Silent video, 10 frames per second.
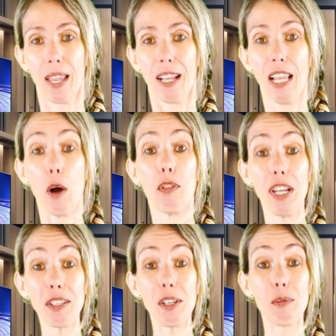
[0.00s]
Now,
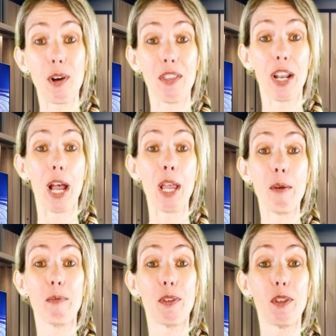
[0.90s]
this is one that I
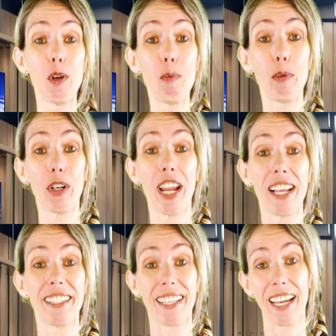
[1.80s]
am super
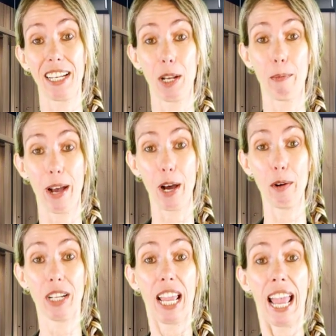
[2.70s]
excited
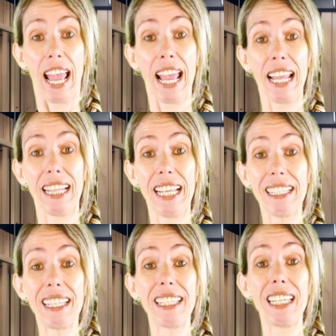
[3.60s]
about, and
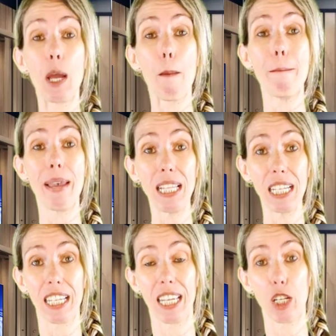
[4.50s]
this is the
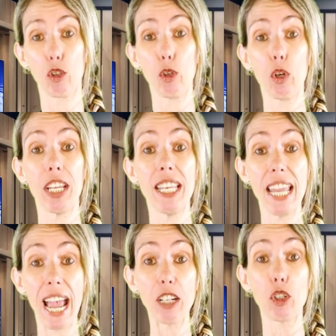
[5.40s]
ability to
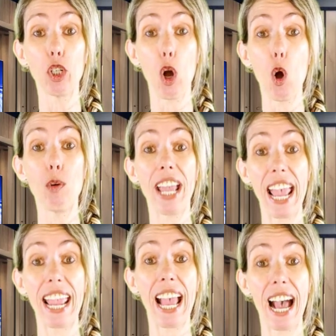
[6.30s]
connect your own
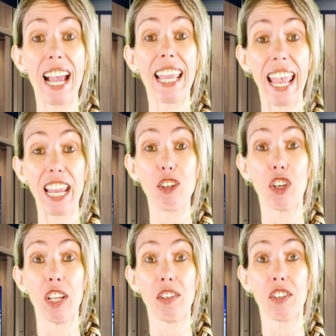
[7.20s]
AI
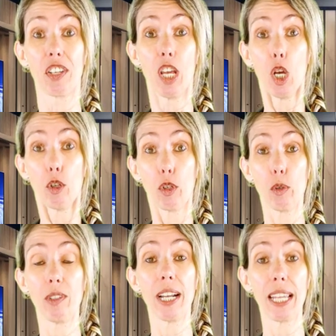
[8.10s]
agents
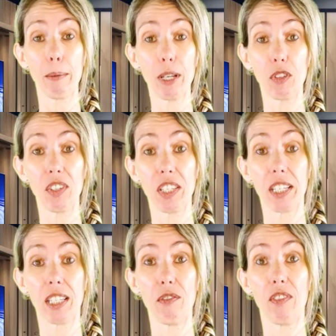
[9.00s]
to Dynamics
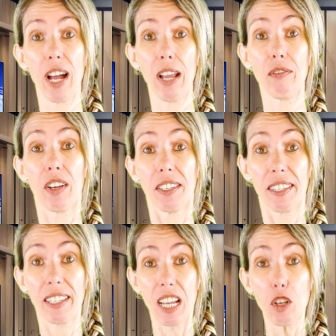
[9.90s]
365
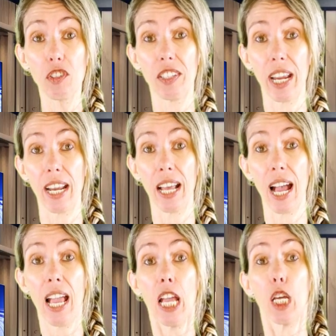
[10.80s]
sales
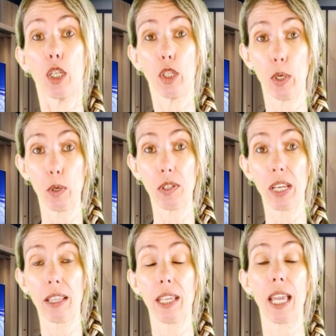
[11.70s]
data
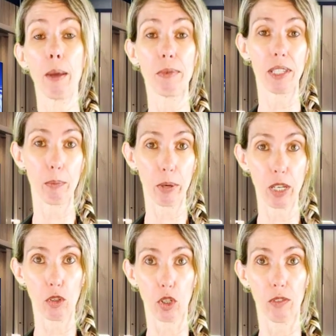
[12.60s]
using the
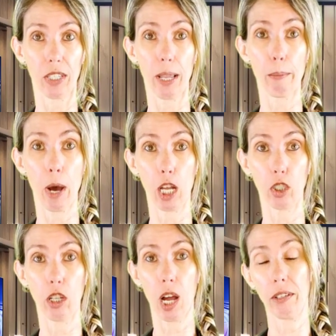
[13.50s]
MCP server, that
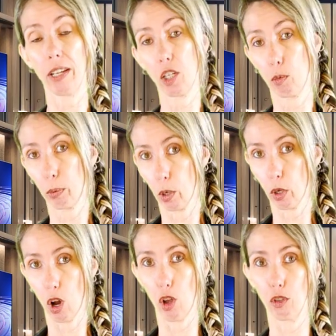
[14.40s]
Model Context
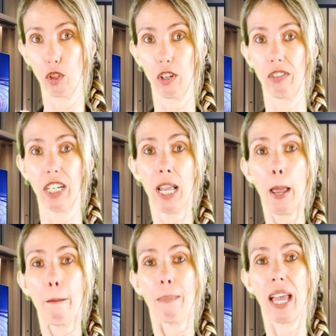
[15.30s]
Protocol server.
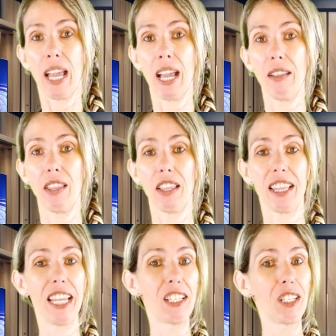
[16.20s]
And
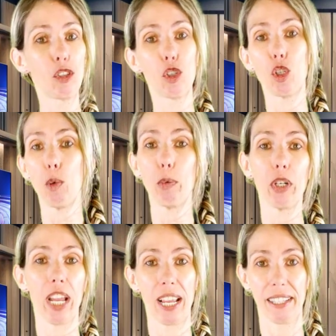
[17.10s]
this is
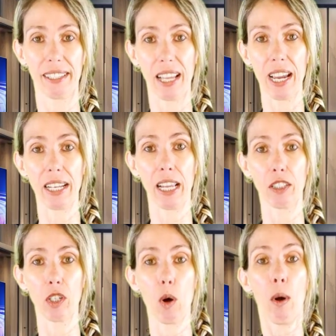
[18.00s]
super exciting.
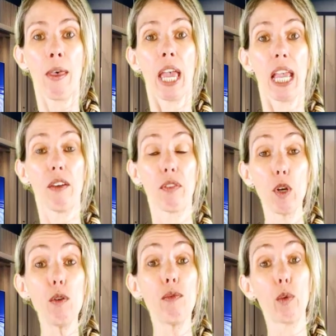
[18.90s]
So if
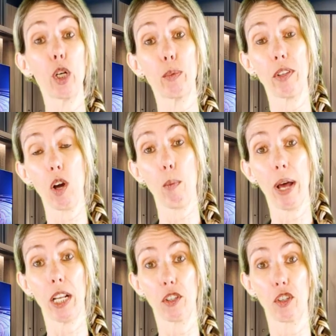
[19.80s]
you've worked with
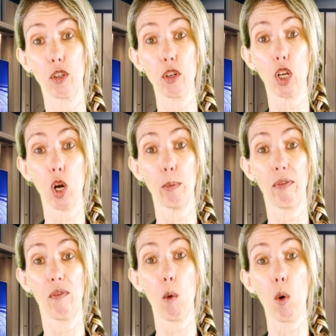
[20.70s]
Copilot Studio
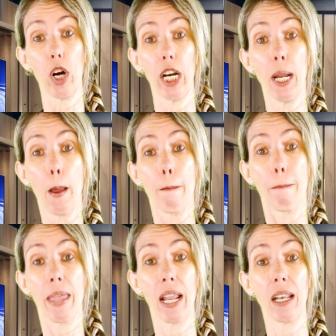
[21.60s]
before,
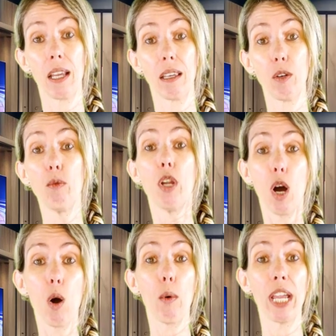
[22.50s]
then you
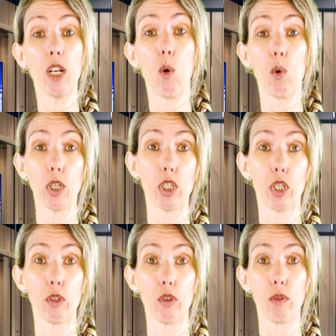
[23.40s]
know in
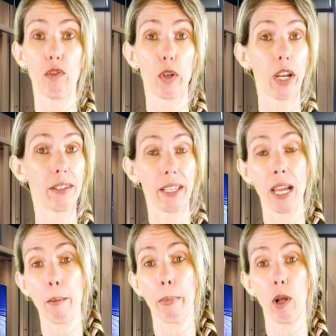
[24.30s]
order to, for
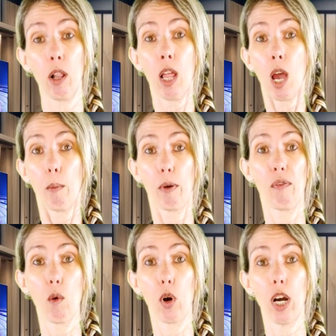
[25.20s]
example,
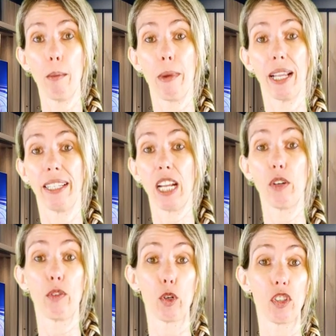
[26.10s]
perform
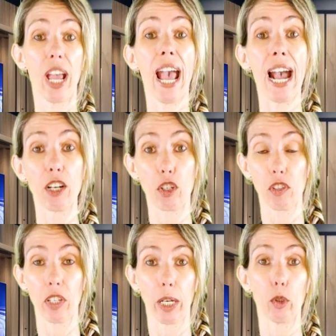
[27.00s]
Dataverse
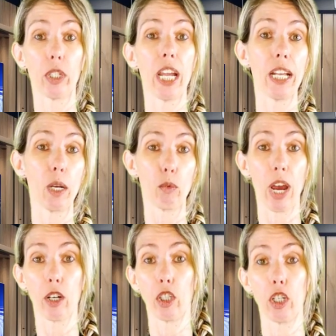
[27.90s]
actions like creating
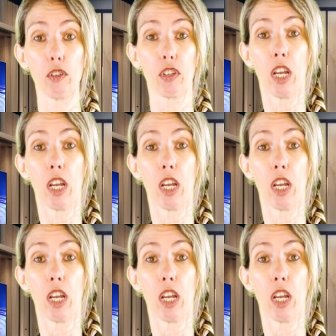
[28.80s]
records,